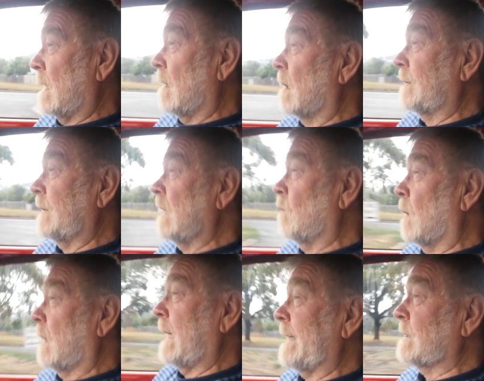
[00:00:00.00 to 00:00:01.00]
And I think
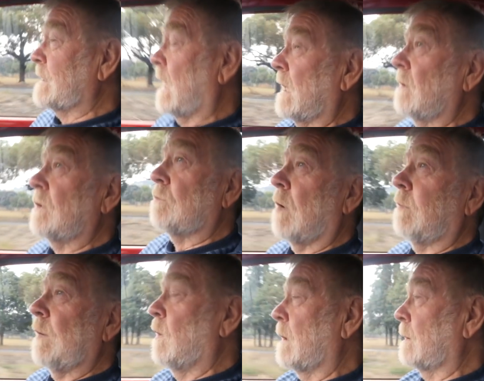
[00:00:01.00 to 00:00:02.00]
what it has done, and this is what
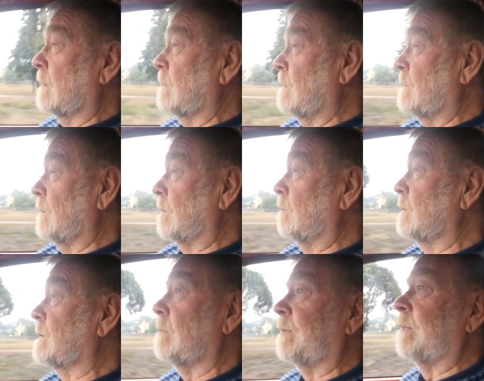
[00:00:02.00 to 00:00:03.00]
we wanted it to do,
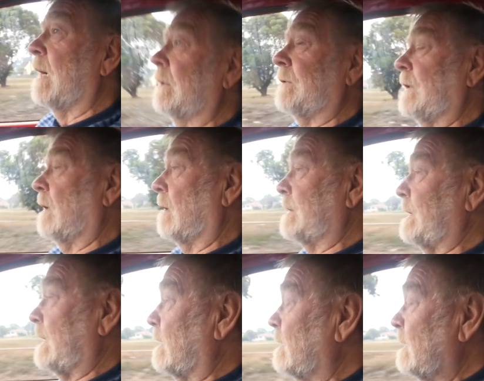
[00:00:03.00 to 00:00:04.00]
was to promote the
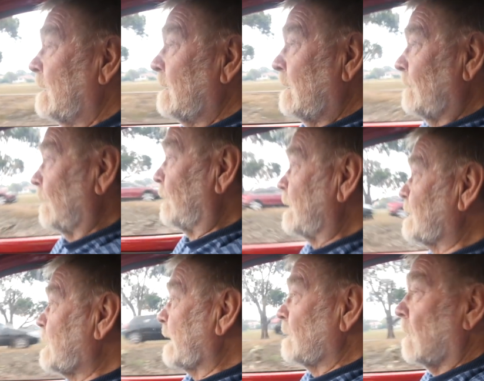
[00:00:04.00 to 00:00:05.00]
idea that this
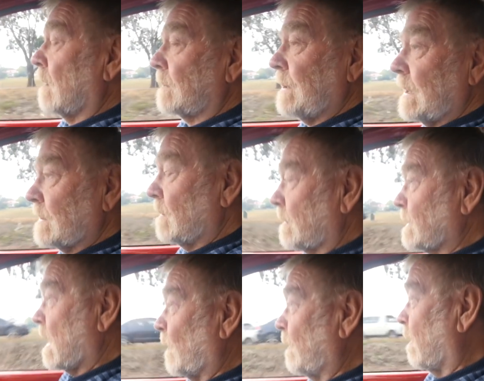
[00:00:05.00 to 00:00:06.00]
technology is not
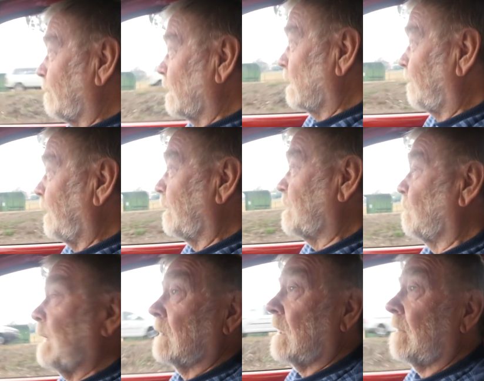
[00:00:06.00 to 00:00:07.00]
somewhere off in the future.
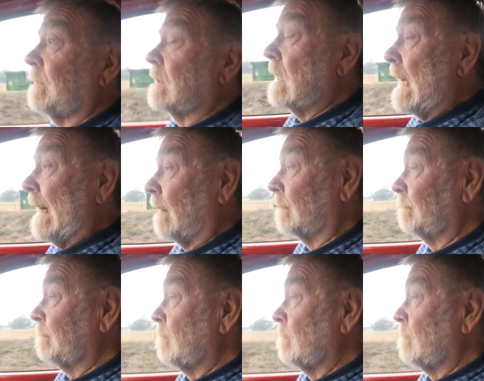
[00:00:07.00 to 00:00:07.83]
We can have it now.